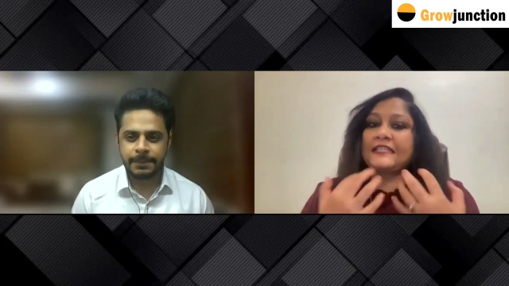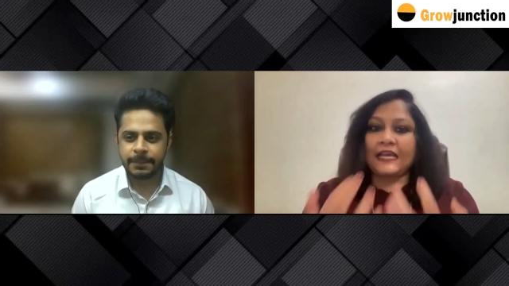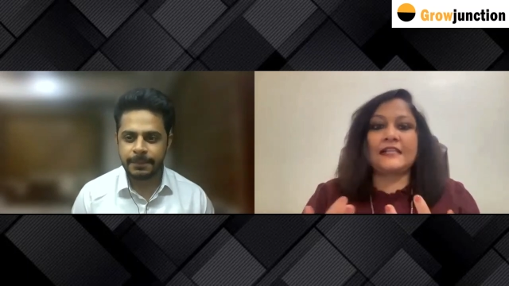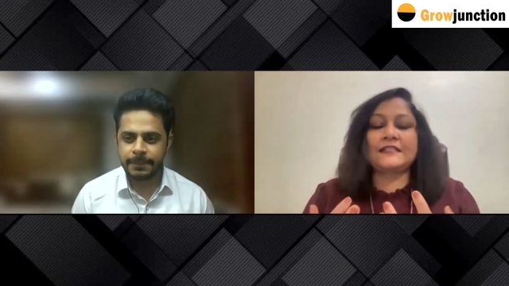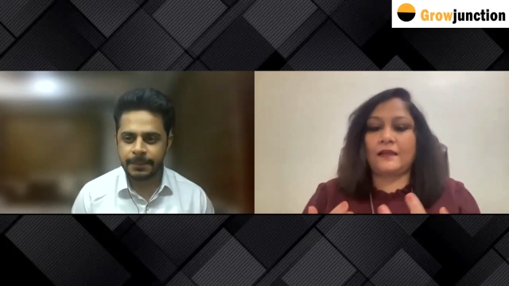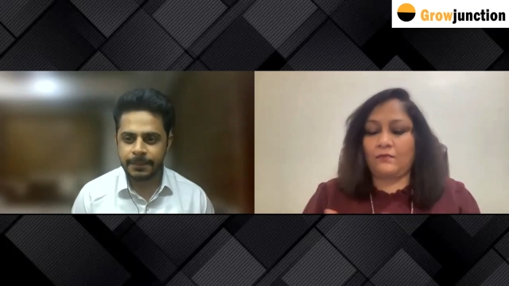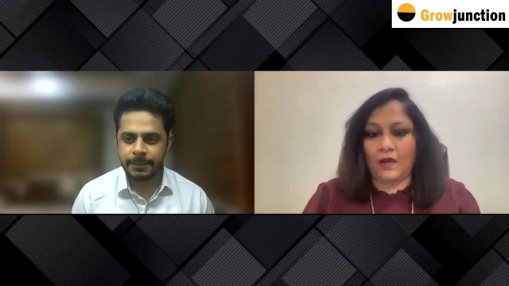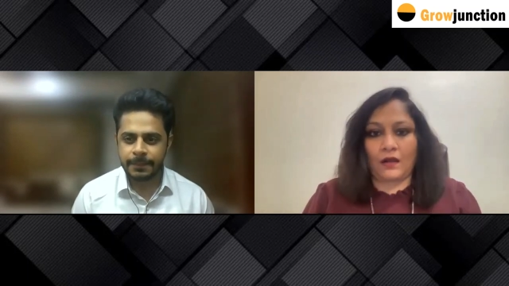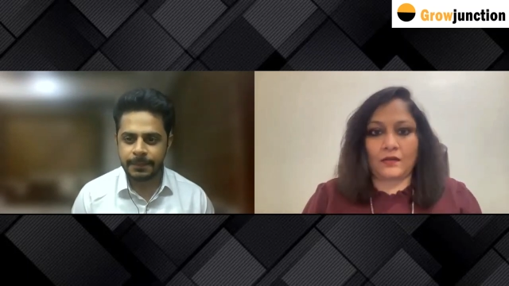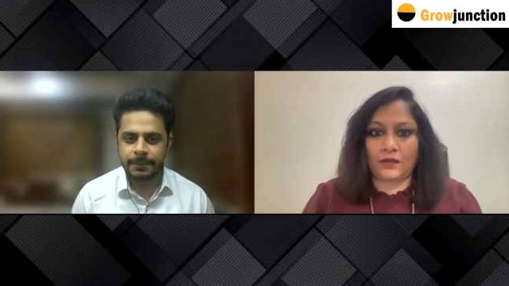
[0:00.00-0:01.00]
Speaker 1: sales and
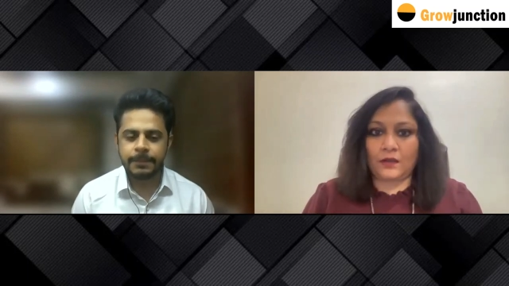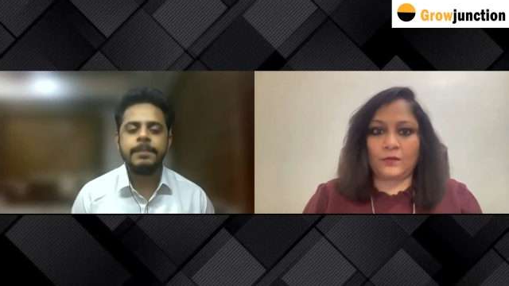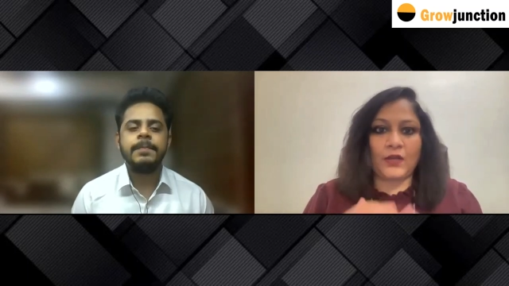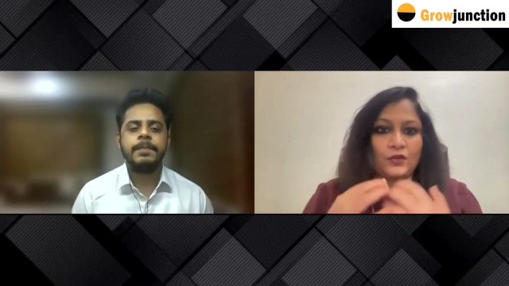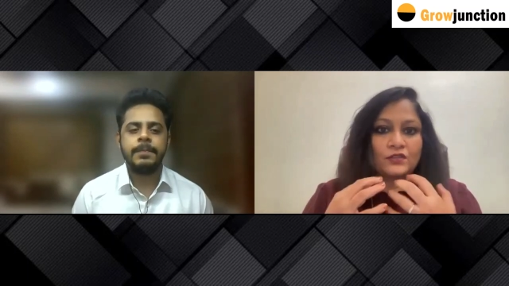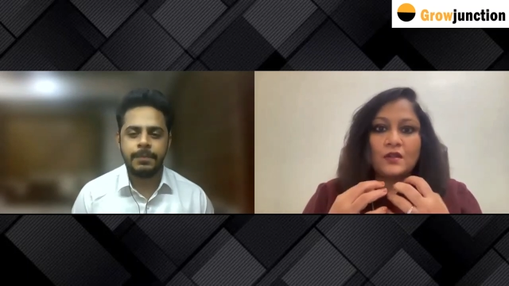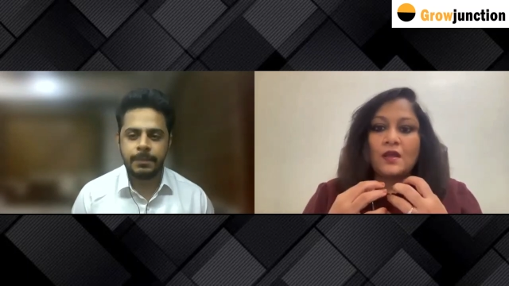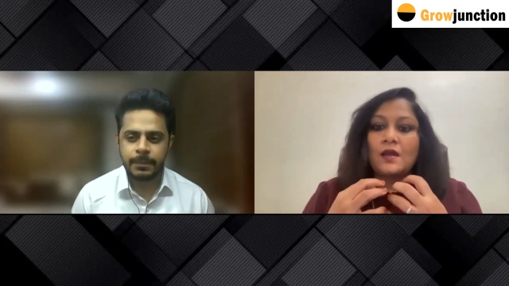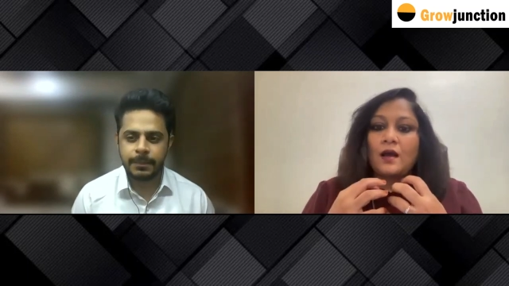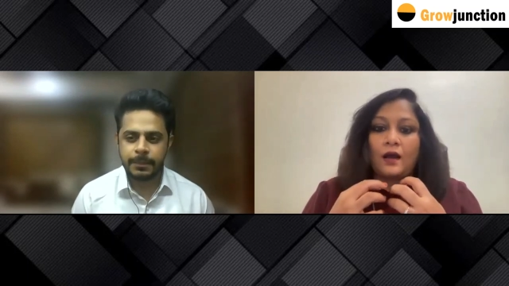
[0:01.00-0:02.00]
marketing because
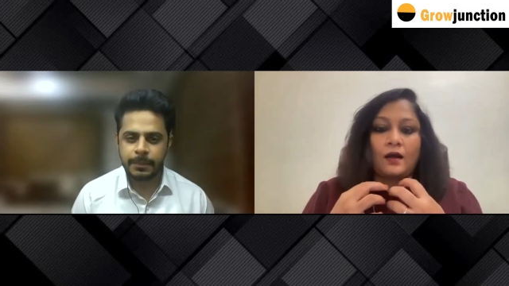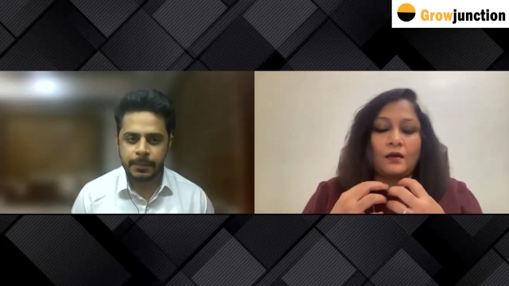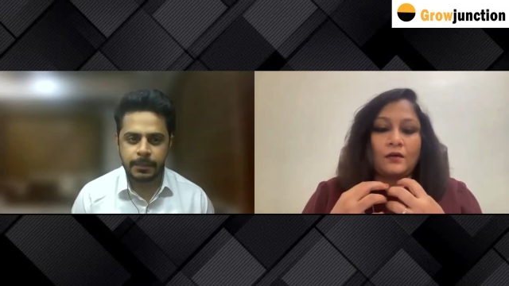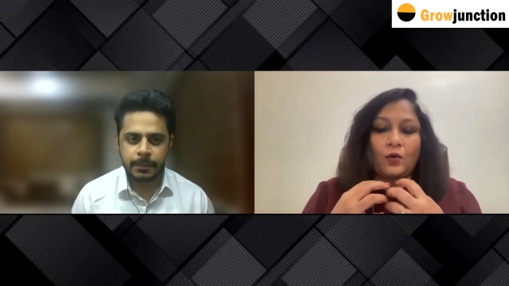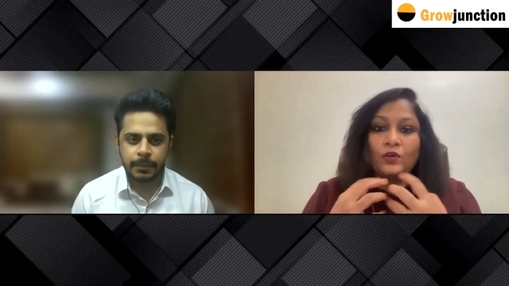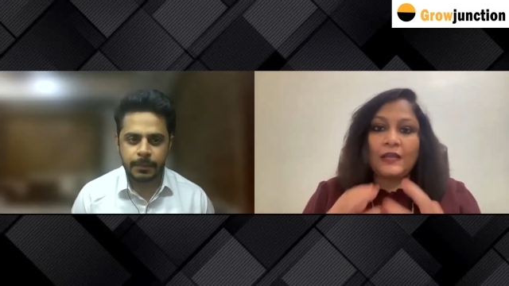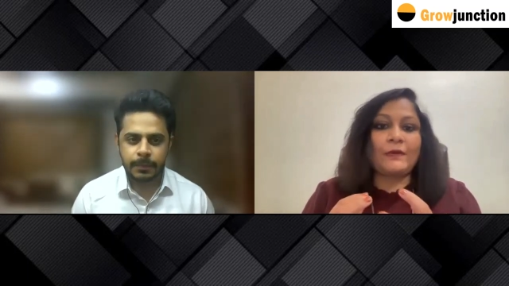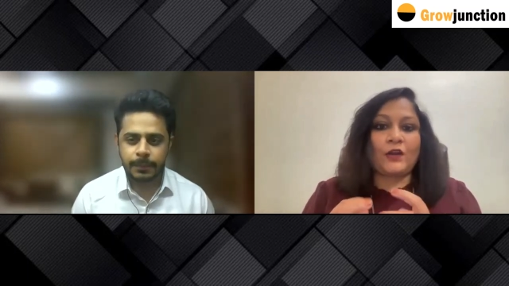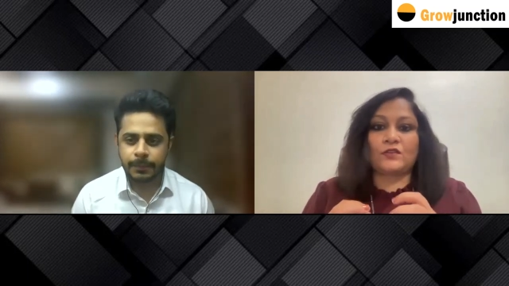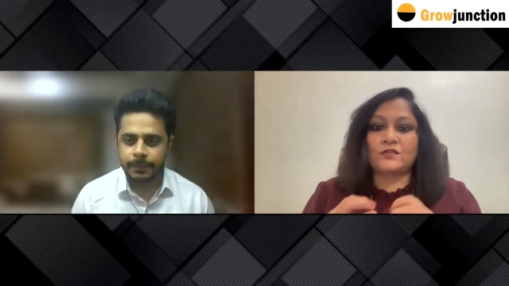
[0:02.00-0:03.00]
uh, only
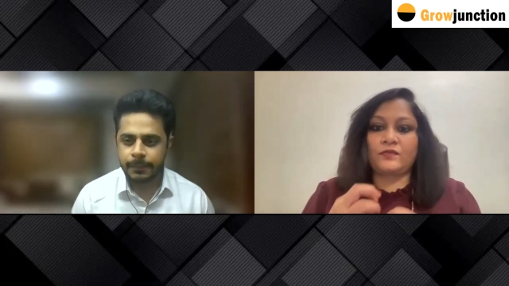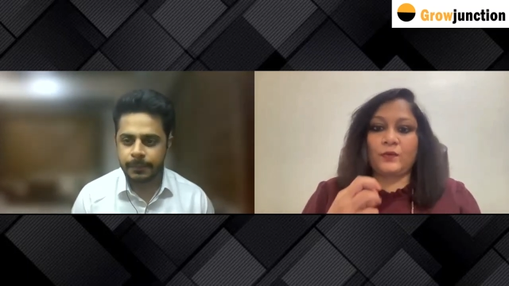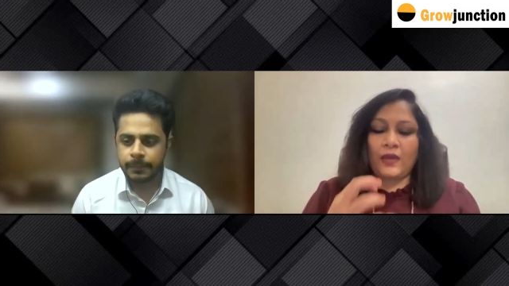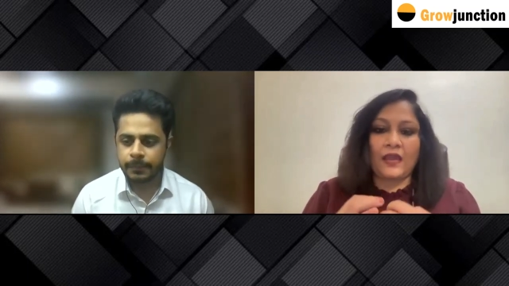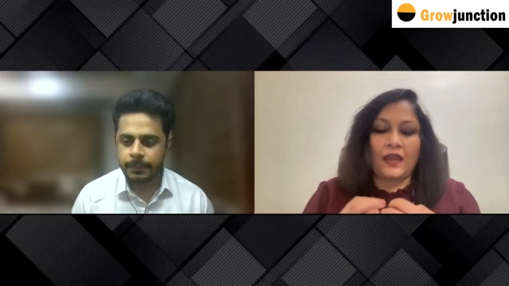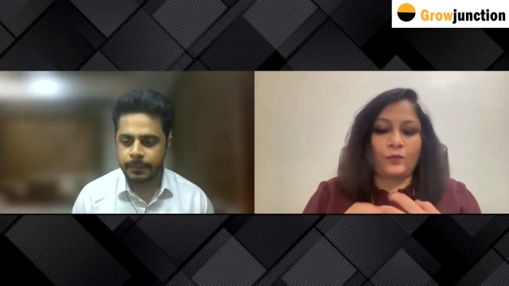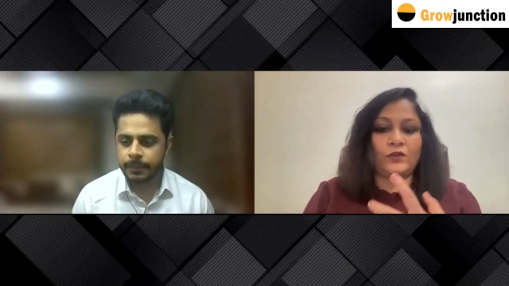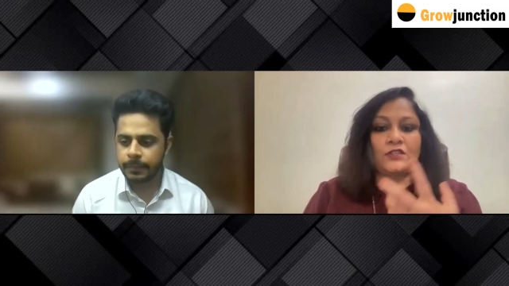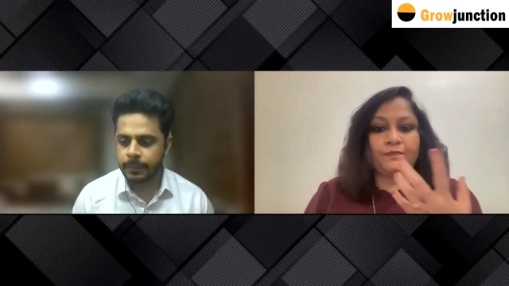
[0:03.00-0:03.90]
because of the way I would